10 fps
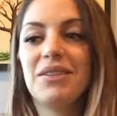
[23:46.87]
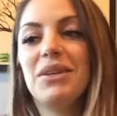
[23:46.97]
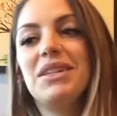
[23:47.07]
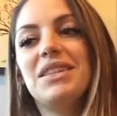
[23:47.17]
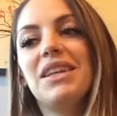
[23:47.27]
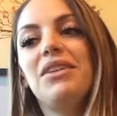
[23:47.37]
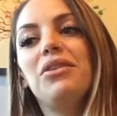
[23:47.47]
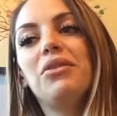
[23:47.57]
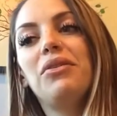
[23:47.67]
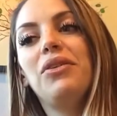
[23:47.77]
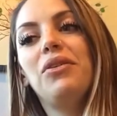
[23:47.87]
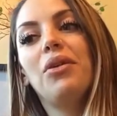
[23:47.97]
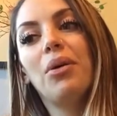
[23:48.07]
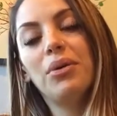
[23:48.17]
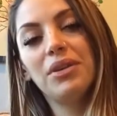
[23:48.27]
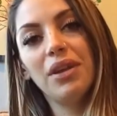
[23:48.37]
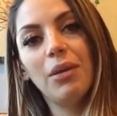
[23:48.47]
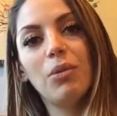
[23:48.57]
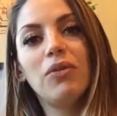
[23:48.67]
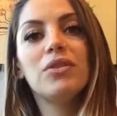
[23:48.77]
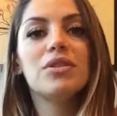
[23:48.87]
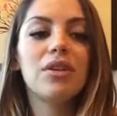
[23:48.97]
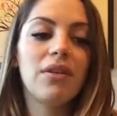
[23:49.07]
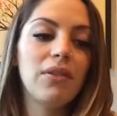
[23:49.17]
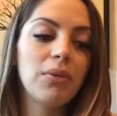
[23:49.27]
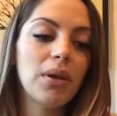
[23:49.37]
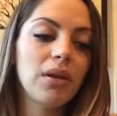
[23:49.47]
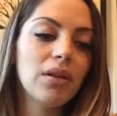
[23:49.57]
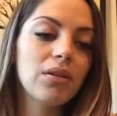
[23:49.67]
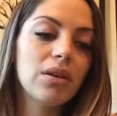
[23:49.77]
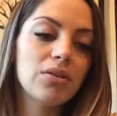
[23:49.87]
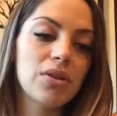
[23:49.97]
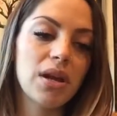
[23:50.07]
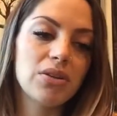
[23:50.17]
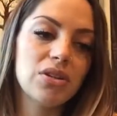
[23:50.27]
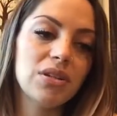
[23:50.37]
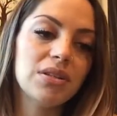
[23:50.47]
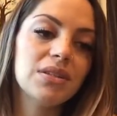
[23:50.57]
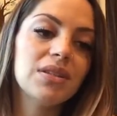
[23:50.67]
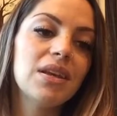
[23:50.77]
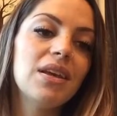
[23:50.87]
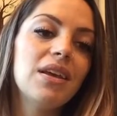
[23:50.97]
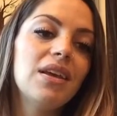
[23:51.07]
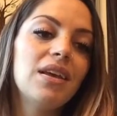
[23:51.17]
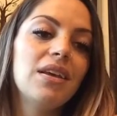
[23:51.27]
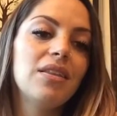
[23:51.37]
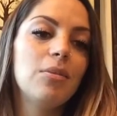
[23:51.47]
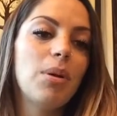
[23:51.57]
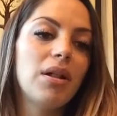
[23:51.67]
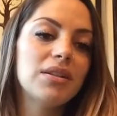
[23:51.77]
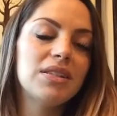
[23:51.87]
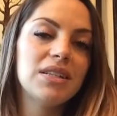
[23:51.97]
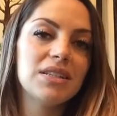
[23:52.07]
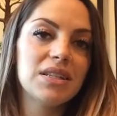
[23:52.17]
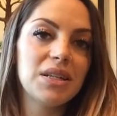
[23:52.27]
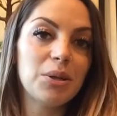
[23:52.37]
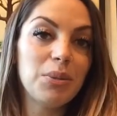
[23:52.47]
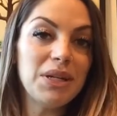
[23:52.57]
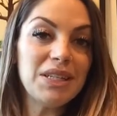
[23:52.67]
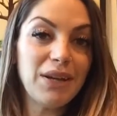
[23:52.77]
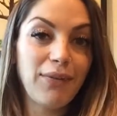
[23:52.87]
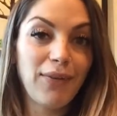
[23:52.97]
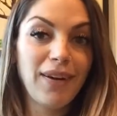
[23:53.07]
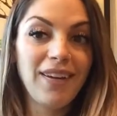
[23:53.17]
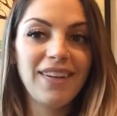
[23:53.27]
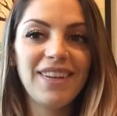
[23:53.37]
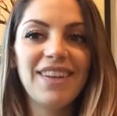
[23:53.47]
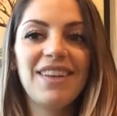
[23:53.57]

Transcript: So he said, you know, if you go into labor, if you start having regular contractions, the policy is a little bit different.